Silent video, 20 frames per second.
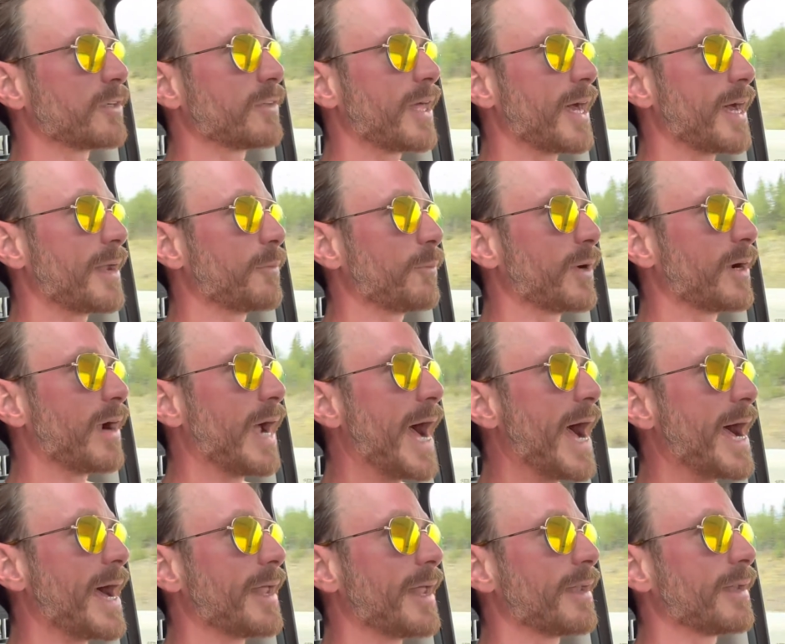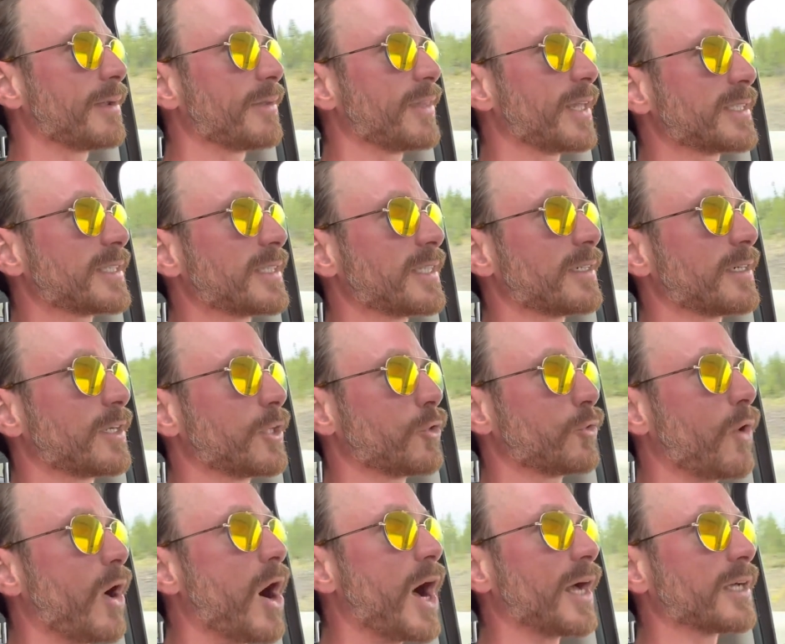that we're at. That's the
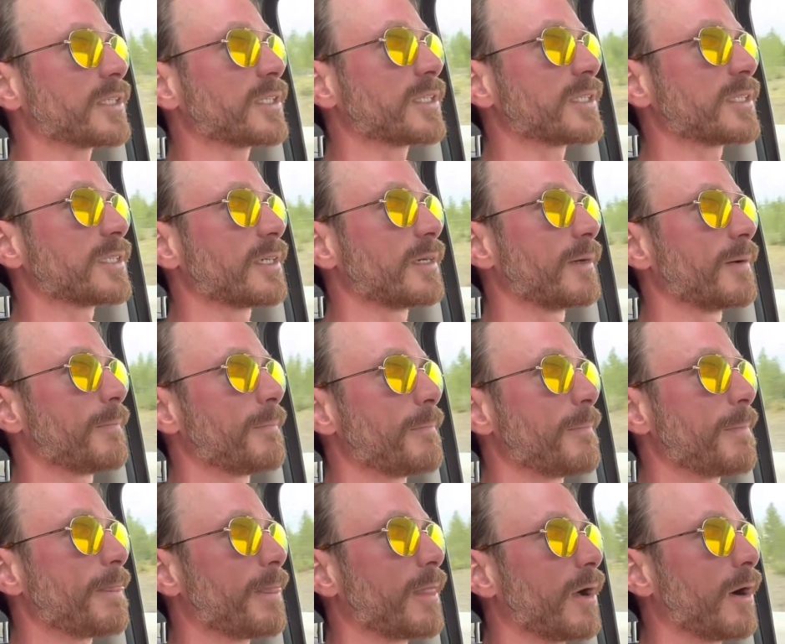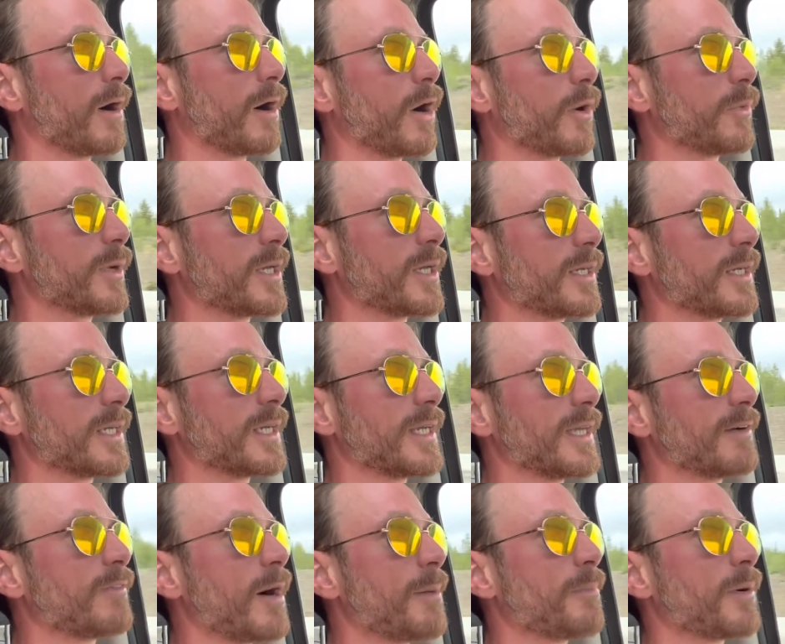cross. Are we going to
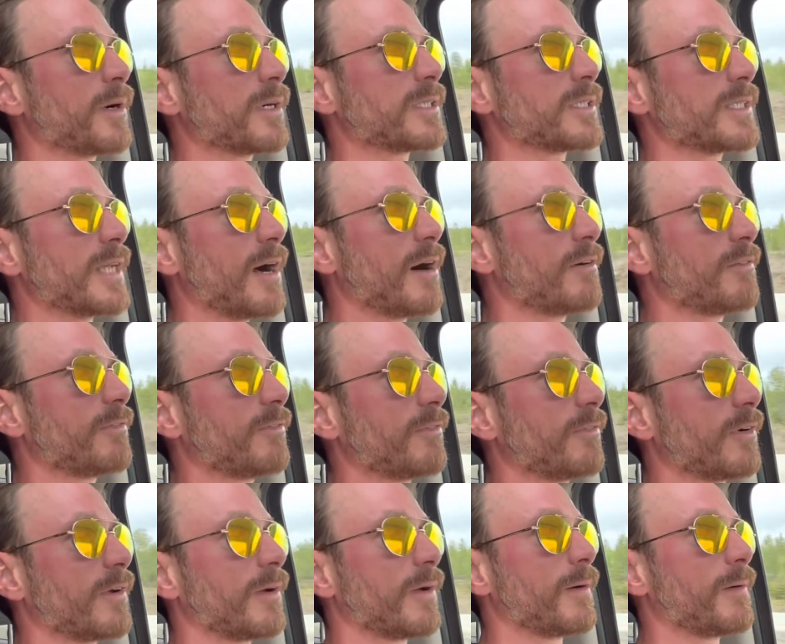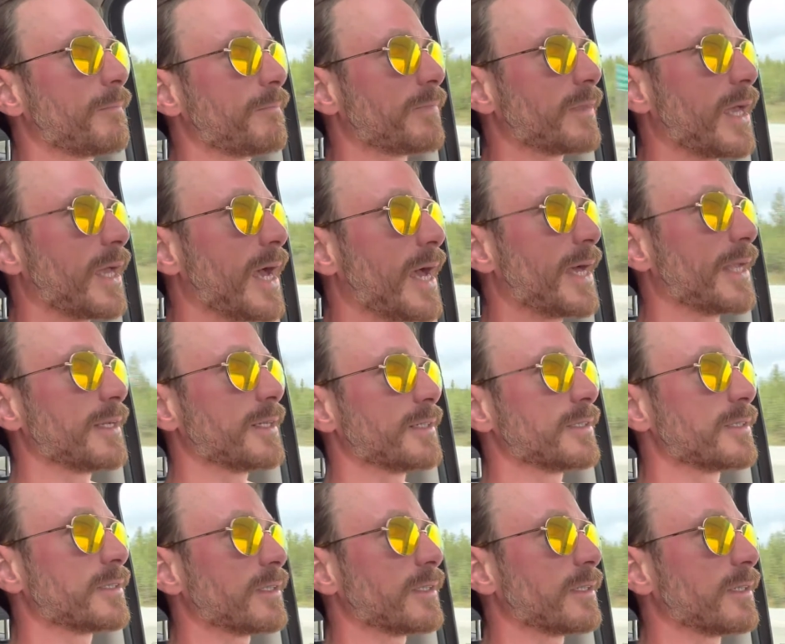give up ourselves and
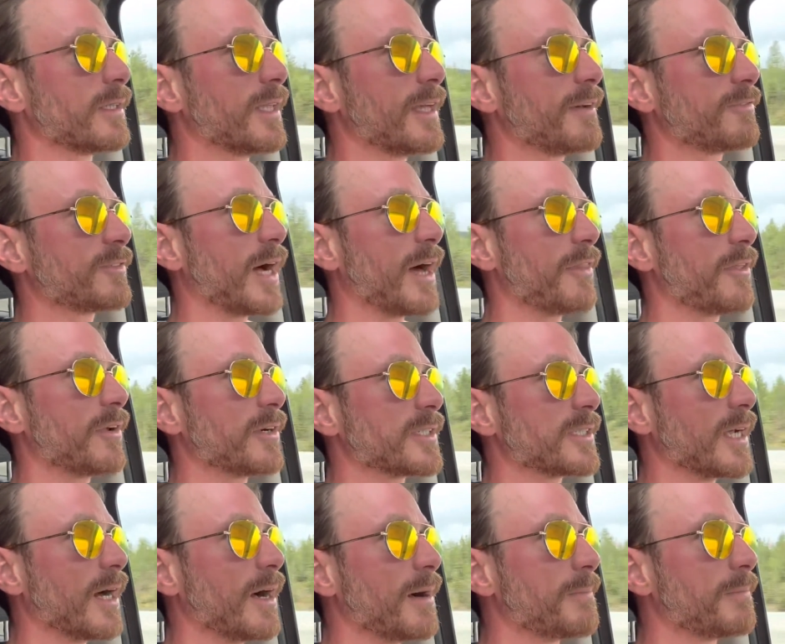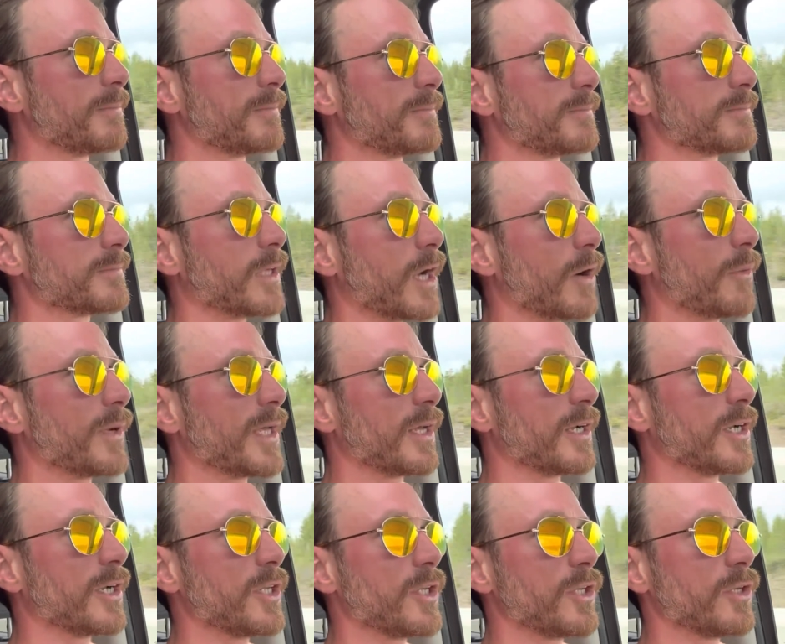lift others up? Are we
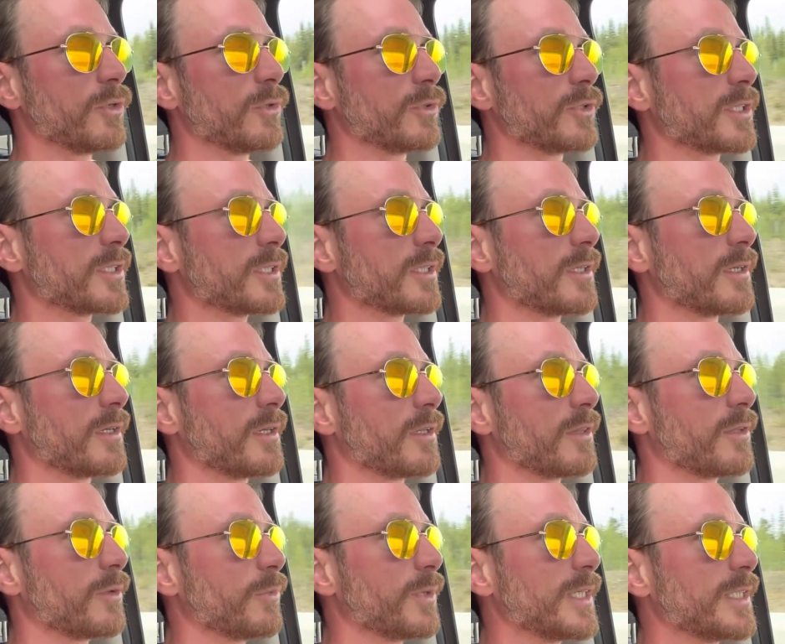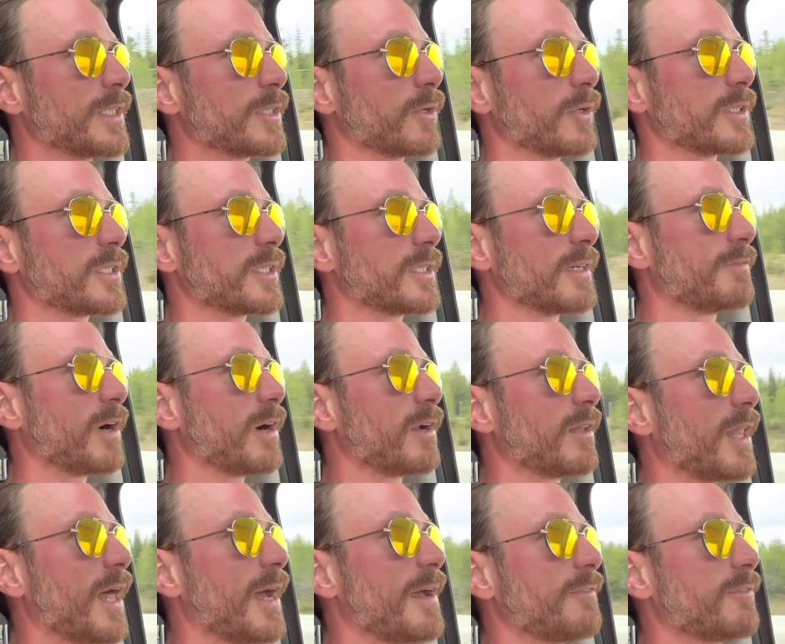going to use the resources of our
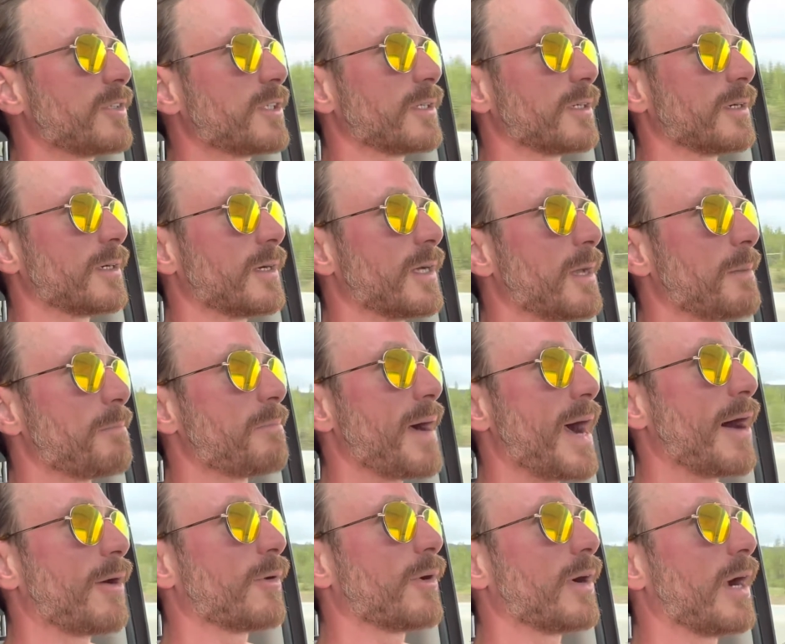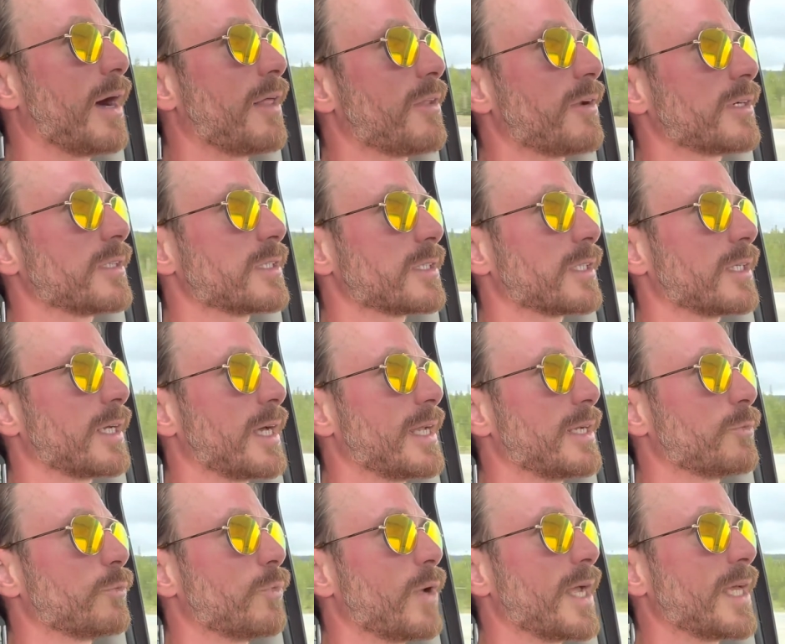life to empower others
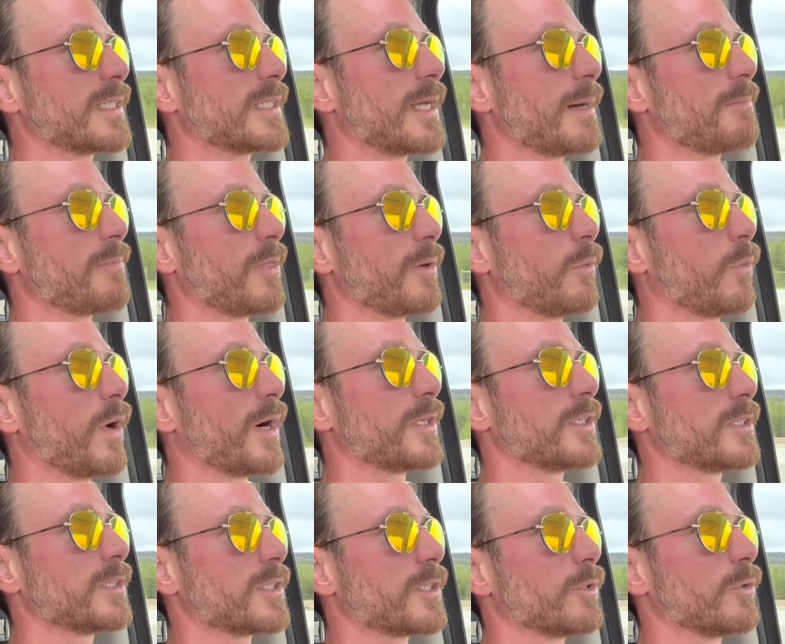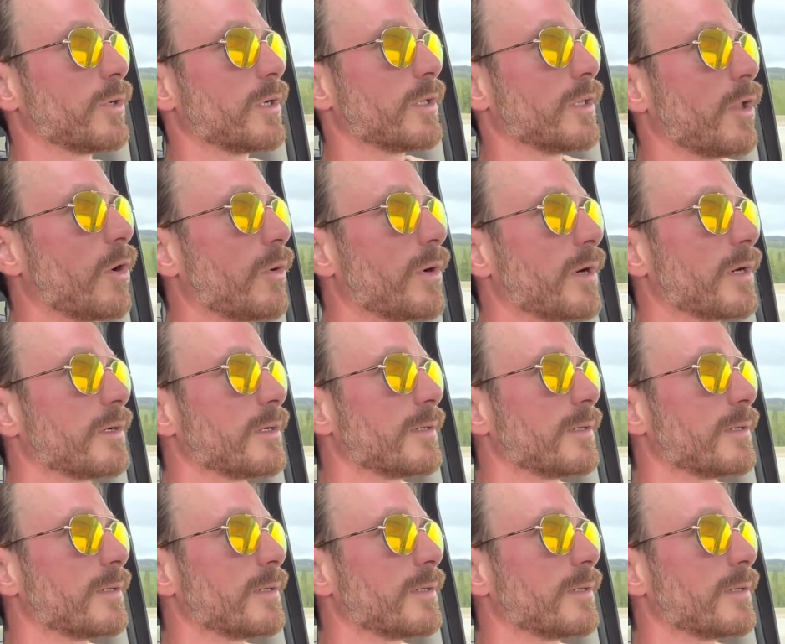and raise up the ones who are lower,